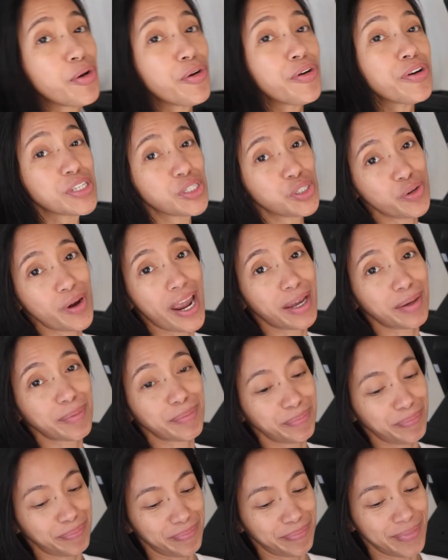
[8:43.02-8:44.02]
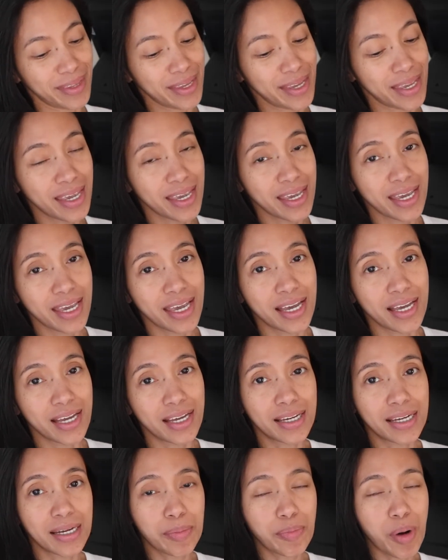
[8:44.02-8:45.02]
NordicTrack.
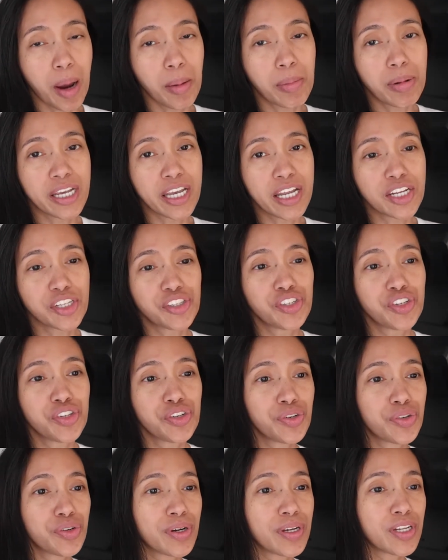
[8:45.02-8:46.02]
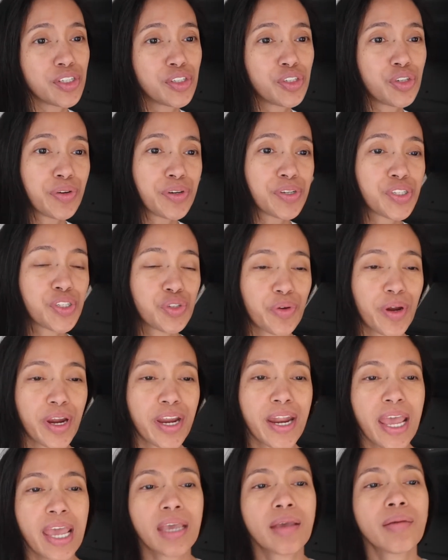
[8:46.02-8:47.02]
Uh, probably gonna do an endurance
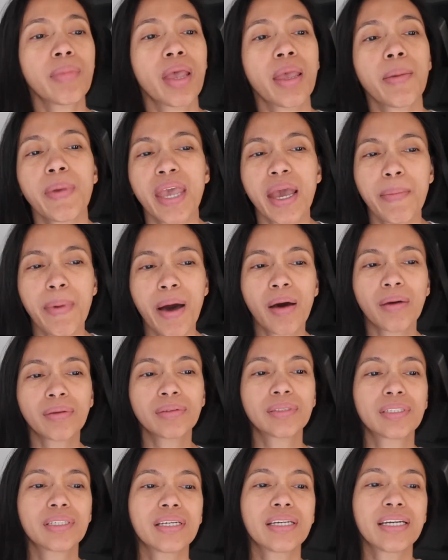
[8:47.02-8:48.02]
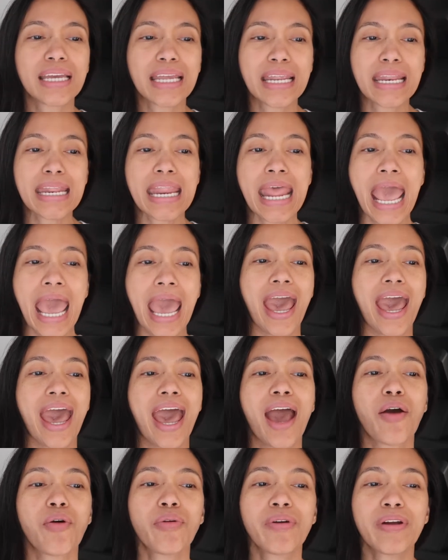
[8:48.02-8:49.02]
training, maybe about an
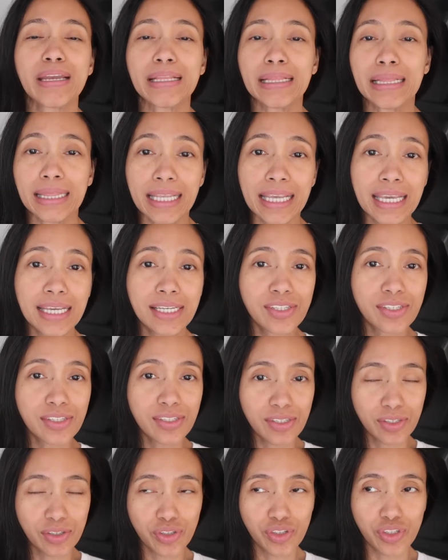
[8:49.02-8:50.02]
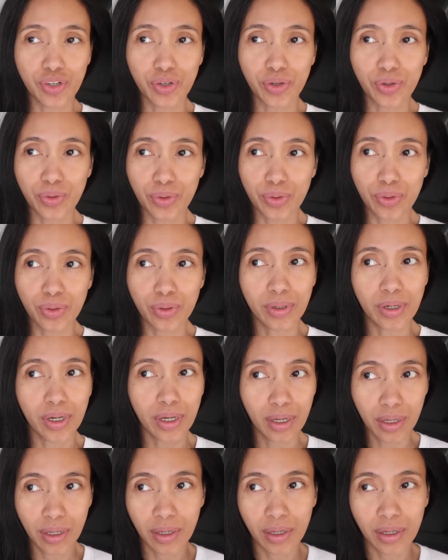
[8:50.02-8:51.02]
hour at least to,
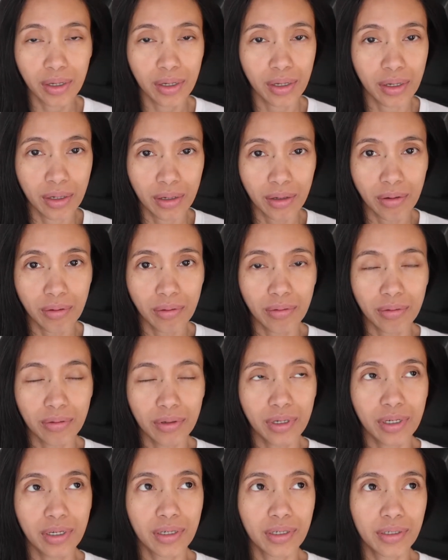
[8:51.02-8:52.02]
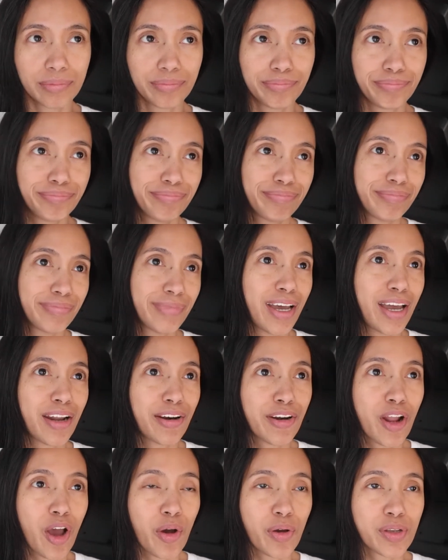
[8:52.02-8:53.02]
um, I
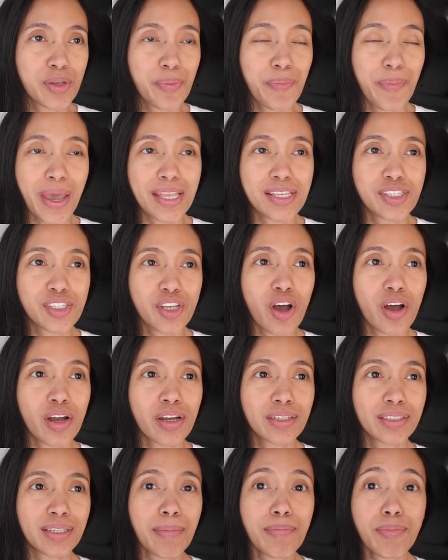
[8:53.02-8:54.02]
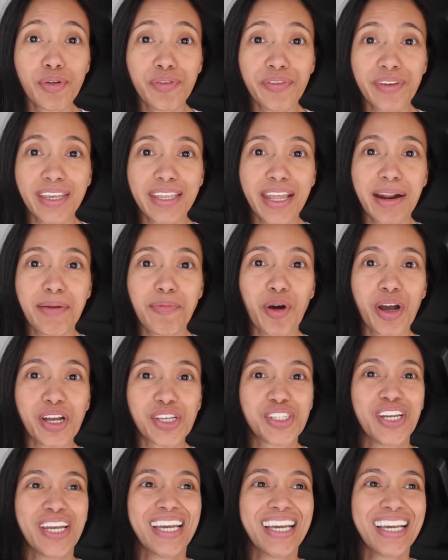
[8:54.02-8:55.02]
don't know, it depends on the movie that I'm
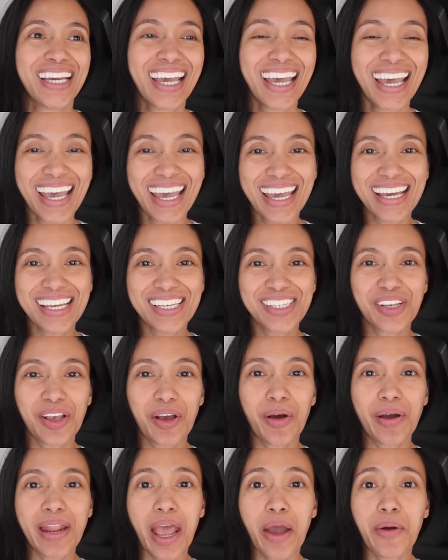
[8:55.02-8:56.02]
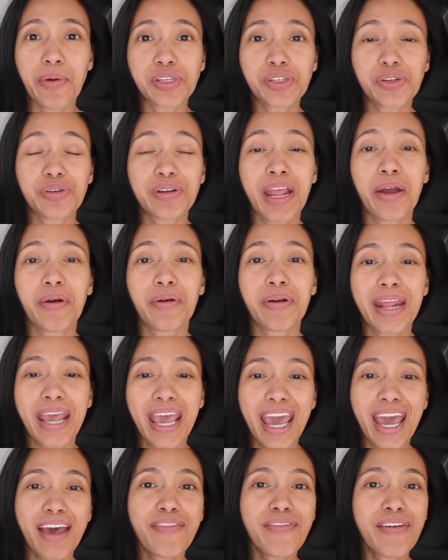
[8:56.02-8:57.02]
watching. So an hour to an hour and a
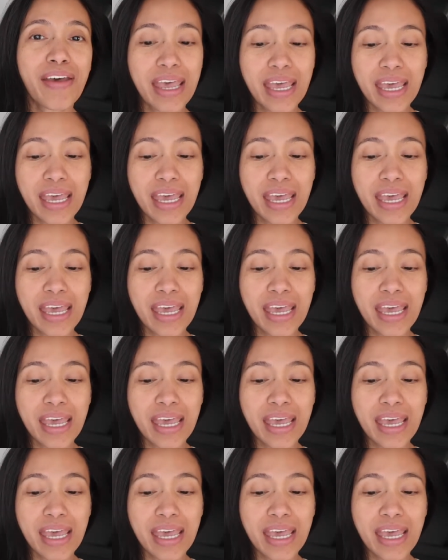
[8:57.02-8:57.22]
half.